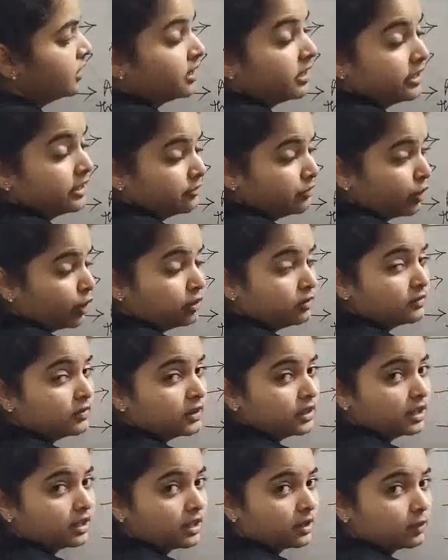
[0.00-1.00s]
revolve
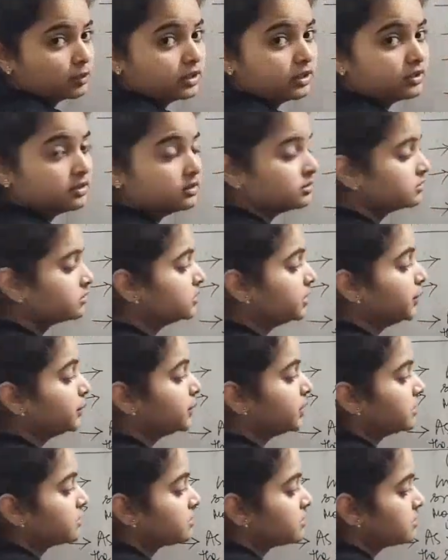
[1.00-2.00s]
around the
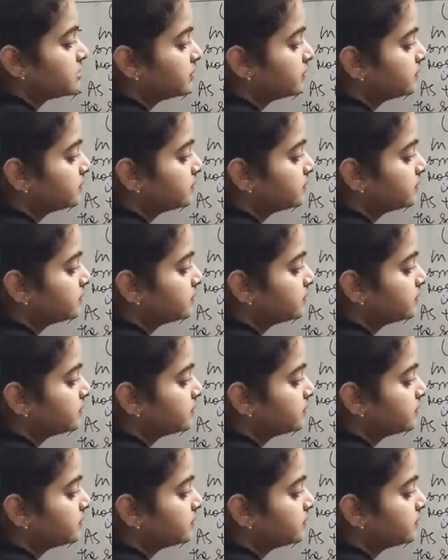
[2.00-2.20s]
nucleus.